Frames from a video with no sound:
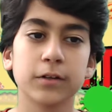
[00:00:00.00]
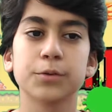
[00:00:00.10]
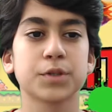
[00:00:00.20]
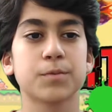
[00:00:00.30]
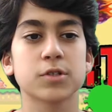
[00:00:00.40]
It
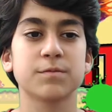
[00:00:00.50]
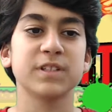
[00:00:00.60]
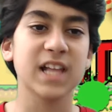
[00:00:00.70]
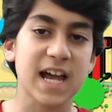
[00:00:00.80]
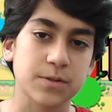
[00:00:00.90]
was supposed to be
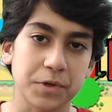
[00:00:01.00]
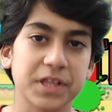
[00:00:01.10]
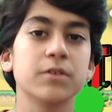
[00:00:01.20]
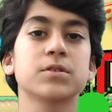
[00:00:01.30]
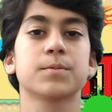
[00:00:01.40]
last week,
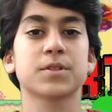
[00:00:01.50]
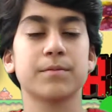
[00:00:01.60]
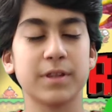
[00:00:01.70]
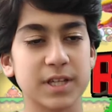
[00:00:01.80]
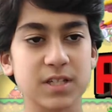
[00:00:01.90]
then it was supposed to
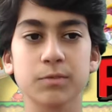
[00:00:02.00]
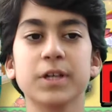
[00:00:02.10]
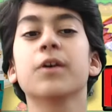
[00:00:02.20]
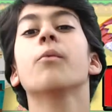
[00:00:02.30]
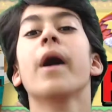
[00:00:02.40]
be this
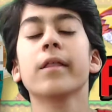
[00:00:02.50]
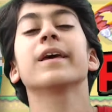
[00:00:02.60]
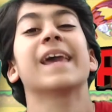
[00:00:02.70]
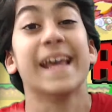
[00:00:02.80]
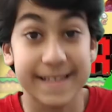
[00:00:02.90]
week. Well,
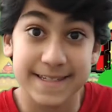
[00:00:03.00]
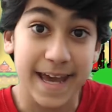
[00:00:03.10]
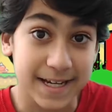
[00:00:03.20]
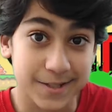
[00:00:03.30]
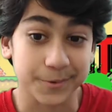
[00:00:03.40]
it's
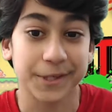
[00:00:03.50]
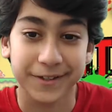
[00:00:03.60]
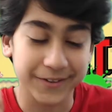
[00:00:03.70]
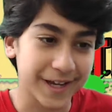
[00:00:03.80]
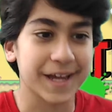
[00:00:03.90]
next week,
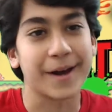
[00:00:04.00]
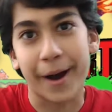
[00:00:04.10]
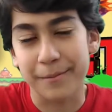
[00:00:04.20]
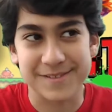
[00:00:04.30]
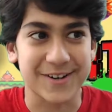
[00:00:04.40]
okay?
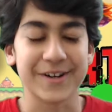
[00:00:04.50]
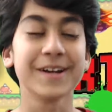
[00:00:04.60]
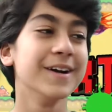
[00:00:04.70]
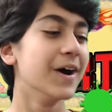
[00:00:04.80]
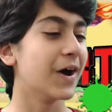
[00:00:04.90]
I'm sorry.
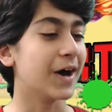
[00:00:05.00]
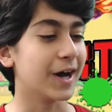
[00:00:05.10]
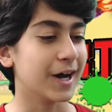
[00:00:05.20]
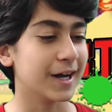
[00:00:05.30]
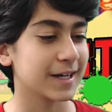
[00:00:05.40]

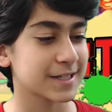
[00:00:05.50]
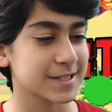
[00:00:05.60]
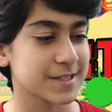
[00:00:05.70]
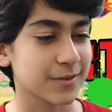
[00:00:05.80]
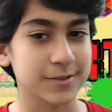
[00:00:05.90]
It's
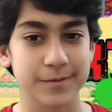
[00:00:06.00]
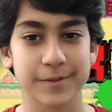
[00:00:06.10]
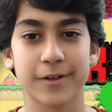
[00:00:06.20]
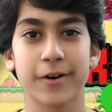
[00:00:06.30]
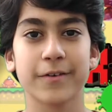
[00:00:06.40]
just also
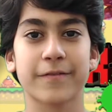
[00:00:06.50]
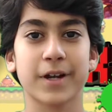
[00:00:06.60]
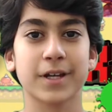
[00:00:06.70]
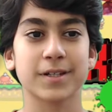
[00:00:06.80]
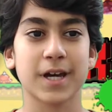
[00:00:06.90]
been hard
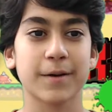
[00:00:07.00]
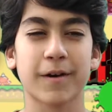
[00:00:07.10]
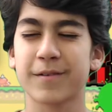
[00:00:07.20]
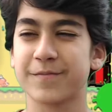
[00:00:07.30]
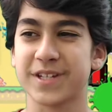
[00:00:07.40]
finding a time.
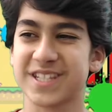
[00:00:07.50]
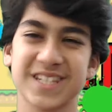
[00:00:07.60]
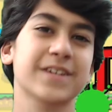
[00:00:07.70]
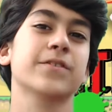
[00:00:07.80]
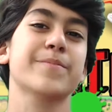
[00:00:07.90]
I've been
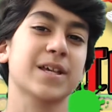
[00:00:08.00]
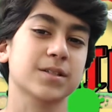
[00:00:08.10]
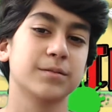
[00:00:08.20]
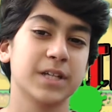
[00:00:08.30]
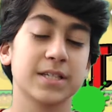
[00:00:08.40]
sick for the past
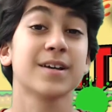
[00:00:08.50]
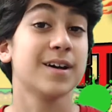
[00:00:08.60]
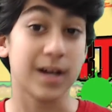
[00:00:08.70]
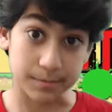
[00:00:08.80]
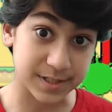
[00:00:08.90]
couple of days.
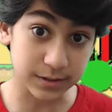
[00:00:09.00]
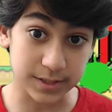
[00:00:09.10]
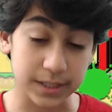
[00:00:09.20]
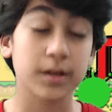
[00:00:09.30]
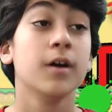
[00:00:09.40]
I'm still
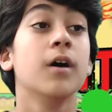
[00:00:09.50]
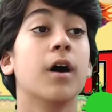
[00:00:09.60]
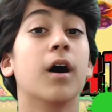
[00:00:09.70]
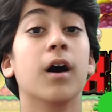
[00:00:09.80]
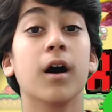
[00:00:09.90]
sick,
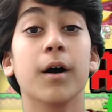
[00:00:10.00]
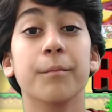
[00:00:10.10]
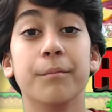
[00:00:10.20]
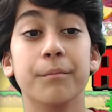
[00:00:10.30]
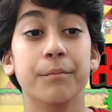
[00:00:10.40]

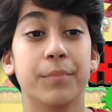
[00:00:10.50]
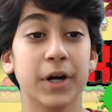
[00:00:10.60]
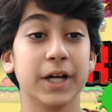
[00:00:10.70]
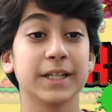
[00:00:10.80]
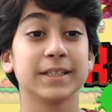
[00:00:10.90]

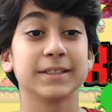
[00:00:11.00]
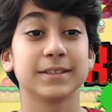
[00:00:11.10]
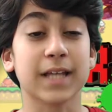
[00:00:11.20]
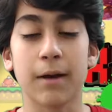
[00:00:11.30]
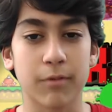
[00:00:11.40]
but
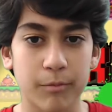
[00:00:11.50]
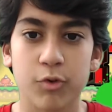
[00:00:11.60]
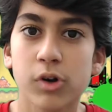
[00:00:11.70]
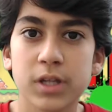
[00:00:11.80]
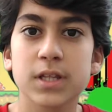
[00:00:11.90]
I'm
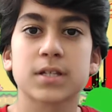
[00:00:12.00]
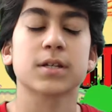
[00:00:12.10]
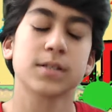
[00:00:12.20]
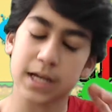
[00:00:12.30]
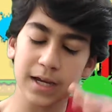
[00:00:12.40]
recording this
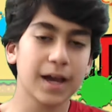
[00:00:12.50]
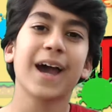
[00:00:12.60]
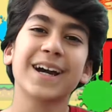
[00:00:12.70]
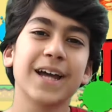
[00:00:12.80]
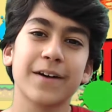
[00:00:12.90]
because, like, I
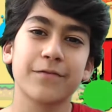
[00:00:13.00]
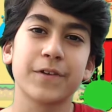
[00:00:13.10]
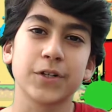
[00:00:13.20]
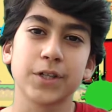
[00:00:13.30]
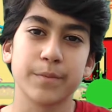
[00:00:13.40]
gotta have a
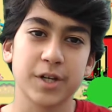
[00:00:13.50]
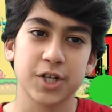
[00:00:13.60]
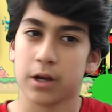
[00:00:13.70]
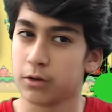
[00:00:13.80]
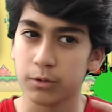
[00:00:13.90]
video on the main
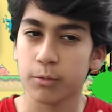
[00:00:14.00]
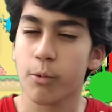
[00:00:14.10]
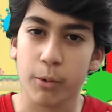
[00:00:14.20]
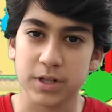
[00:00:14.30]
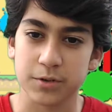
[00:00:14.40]
channel
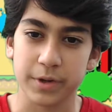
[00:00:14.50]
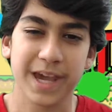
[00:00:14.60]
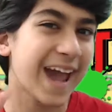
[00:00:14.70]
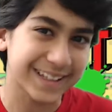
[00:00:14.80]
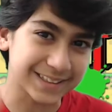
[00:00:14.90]
once a week,
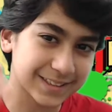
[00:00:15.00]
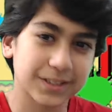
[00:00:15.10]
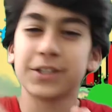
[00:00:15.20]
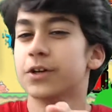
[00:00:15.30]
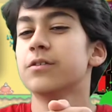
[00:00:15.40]
at least,
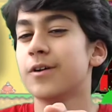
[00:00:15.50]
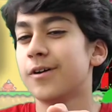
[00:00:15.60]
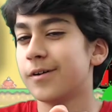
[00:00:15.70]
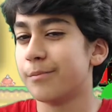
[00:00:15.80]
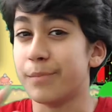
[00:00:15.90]
you know?
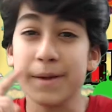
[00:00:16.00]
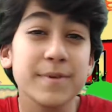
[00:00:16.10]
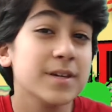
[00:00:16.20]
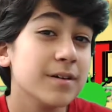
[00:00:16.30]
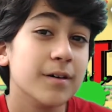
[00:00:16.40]

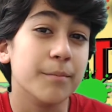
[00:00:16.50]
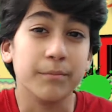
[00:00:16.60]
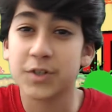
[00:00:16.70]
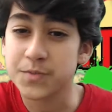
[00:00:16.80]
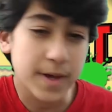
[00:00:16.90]
Maybe,
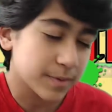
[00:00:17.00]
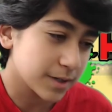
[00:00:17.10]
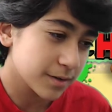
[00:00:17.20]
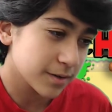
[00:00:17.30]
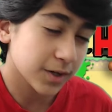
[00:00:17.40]
just maybe,
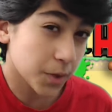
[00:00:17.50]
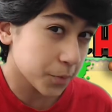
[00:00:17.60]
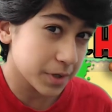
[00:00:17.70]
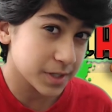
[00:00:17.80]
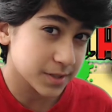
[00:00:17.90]
a couple
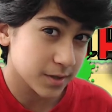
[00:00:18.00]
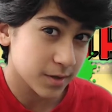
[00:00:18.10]
weeks.